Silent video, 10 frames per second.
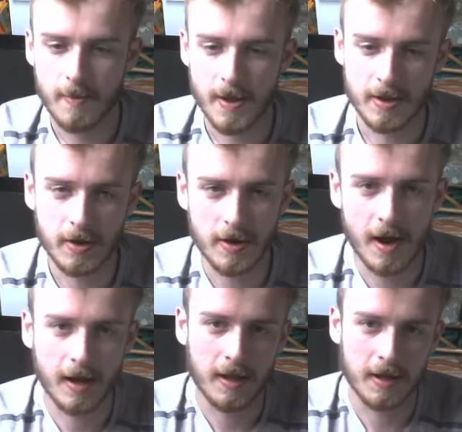you're not
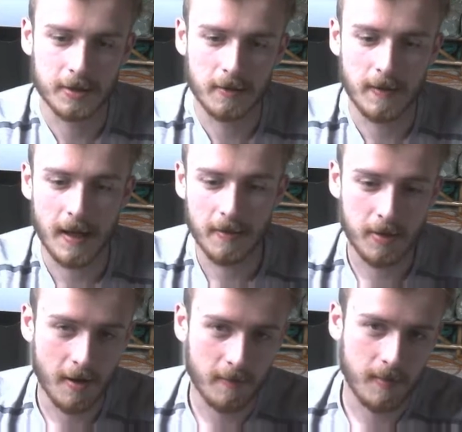going to get in trouble with that.
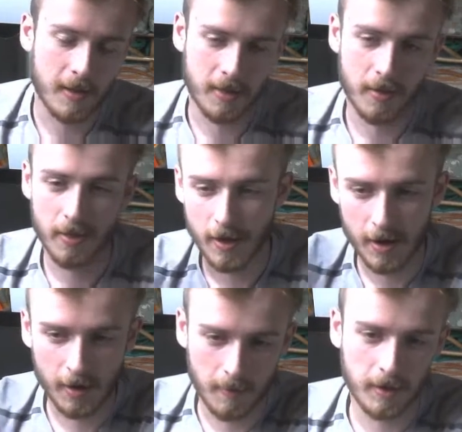Self bots, on the other
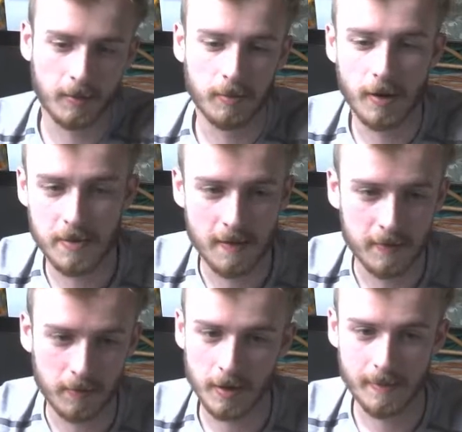hand, are a bigger problem you have
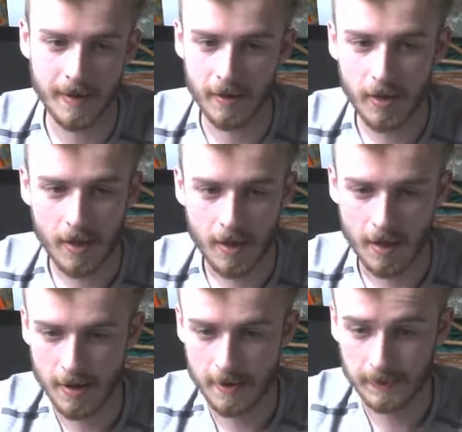to worry about,
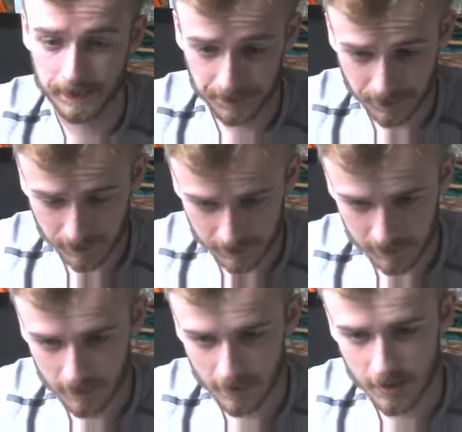
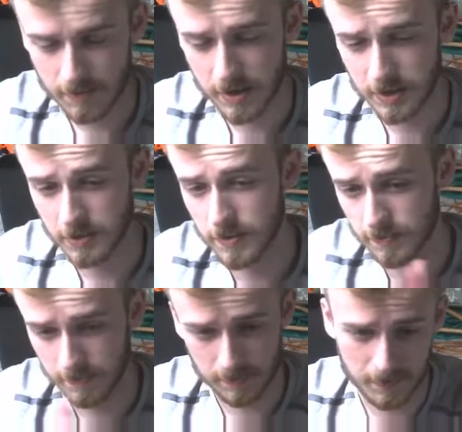especially
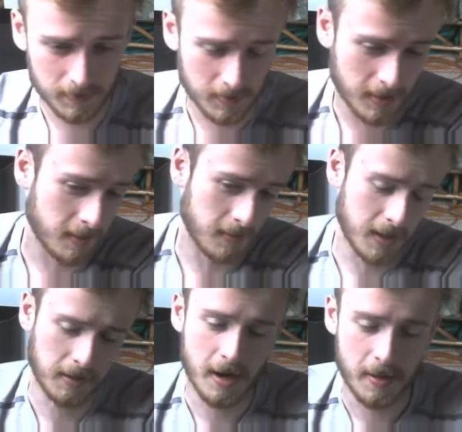when you get
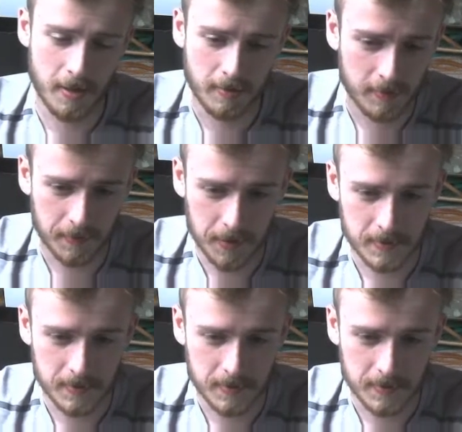later on in the development